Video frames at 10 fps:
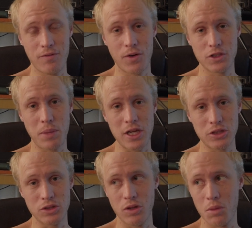then for
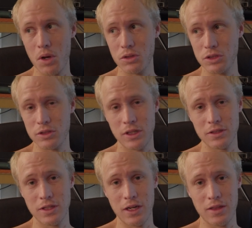special slow motion
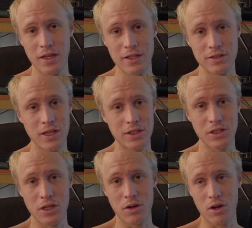scenes and anything at
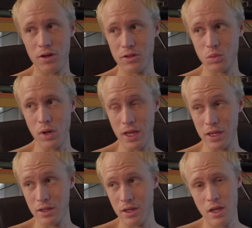60 or
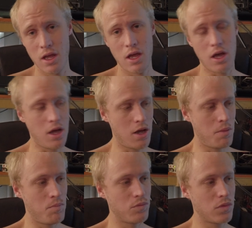120.
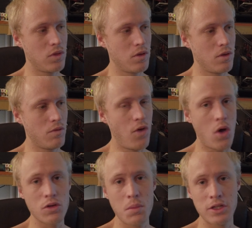
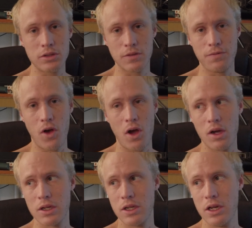Volumetric
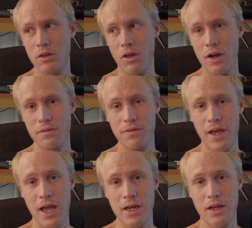fog, you need a lot of
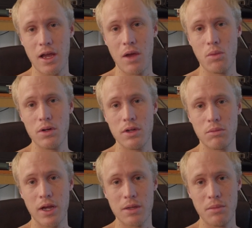that. I
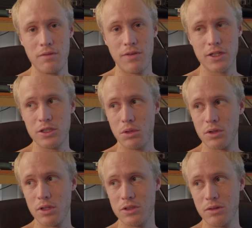wouldn't recommend
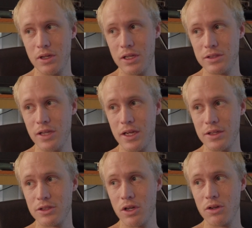vegetable glycerin. You get
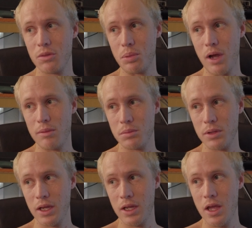sick in the jungle,
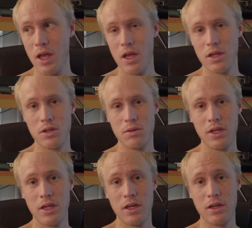probably. You
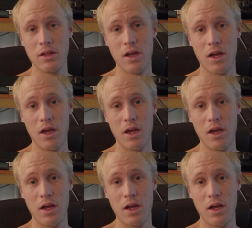need